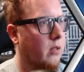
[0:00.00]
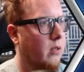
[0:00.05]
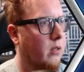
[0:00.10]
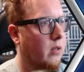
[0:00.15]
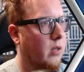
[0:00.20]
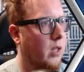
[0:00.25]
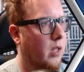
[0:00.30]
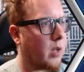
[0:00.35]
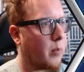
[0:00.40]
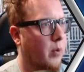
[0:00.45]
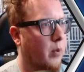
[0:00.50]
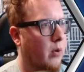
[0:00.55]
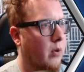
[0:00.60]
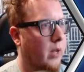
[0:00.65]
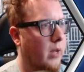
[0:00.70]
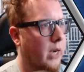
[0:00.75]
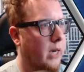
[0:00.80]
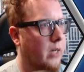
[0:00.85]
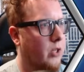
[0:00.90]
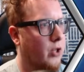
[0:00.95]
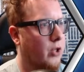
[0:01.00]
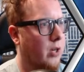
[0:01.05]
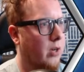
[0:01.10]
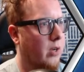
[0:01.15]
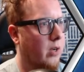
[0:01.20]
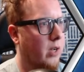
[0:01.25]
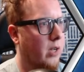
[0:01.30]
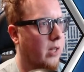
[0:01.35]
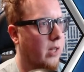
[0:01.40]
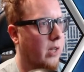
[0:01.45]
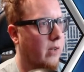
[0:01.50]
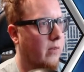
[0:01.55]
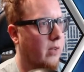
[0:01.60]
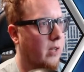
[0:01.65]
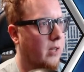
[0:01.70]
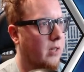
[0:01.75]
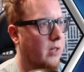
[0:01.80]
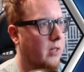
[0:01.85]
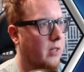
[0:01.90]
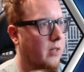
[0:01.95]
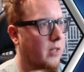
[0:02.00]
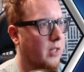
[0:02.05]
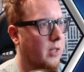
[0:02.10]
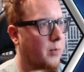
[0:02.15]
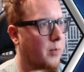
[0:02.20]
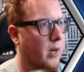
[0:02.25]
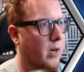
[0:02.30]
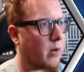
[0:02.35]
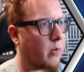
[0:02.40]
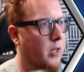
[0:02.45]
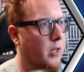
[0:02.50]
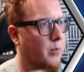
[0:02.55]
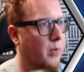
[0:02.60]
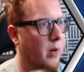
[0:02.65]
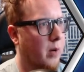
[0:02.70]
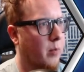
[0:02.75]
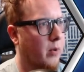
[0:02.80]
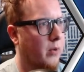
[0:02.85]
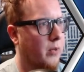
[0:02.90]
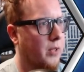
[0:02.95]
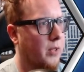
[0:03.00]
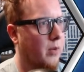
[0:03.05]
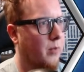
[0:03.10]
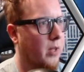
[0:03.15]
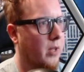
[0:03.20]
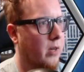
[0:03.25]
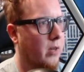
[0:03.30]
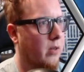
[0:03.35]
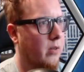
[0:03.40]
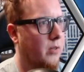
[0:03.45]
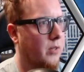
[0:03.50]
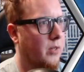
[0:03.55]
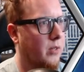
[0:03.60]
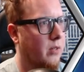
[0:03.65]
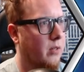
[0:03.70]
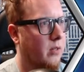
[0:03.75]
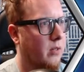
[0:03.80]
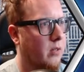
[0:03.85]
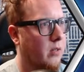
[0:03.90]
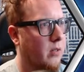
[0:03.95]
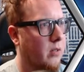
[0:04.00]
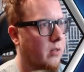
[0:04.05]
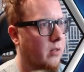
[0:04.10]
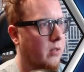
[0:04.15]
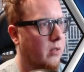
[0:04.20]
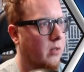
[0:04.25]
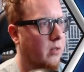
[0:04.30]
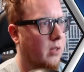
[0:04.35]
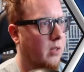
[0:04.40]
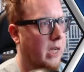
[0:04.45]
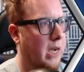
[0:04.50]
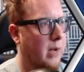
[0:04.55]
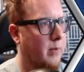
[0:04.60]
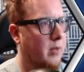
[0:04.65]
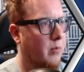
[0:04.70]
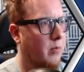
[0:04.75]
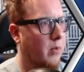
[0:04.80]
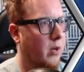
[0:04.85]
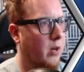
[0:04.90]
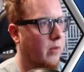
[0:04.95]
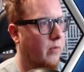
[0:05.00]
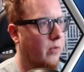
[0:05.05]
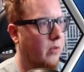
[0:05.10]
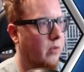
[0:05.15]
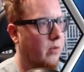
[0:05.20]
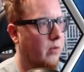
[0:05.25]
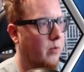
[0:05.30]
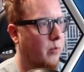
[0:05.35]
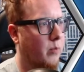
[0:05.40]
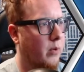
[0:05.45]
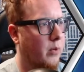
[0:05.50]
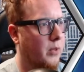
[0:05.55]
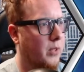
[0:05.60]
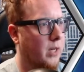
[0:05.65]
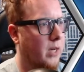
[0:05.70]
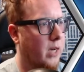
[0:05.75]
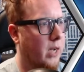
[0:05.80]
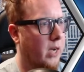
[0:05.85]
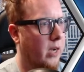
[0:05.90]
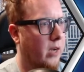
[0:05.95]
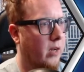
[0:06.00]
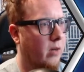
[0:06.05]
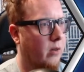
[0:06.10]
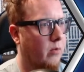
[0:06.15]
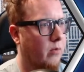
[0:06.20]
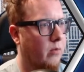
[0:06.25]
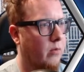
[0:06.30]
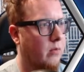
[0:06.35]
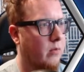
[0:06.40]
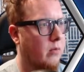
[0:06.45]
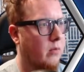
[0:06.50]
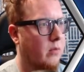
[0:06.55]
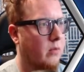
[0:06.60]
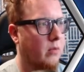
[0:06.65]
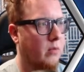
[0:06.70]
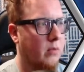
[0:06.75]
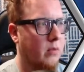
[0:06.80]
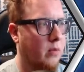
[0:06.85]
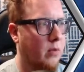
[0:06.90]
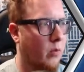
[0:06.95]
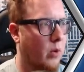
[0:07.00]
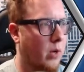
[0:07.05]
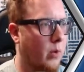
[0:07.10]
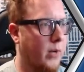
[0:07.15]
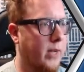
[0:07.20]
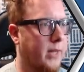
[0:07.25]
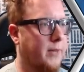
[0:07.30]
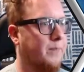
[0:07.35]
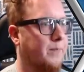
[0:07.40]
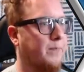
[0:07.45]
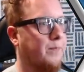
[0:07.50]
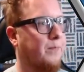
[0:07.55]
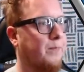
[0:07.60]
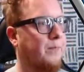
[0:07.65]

Okay, they pull Lockjaw and they get Sunspot, which might pull something else. Captain Marvel pulls a 9. We win.